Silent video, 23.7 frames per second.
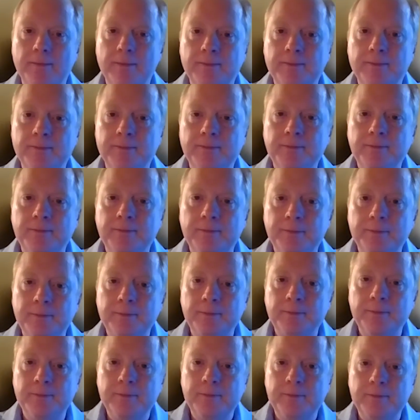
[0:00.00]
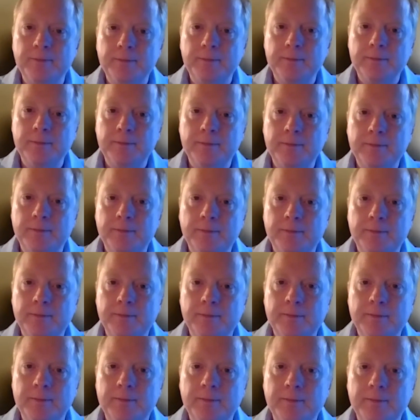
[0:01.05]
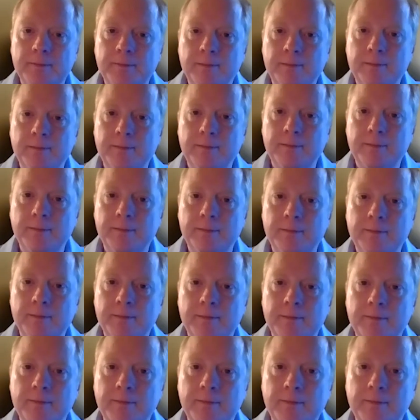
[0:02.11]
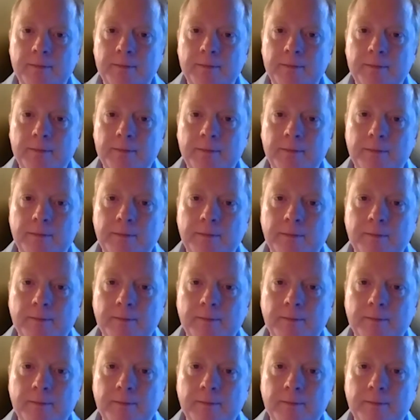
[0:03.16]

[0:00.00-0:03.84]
No words are spoken by the person on screen.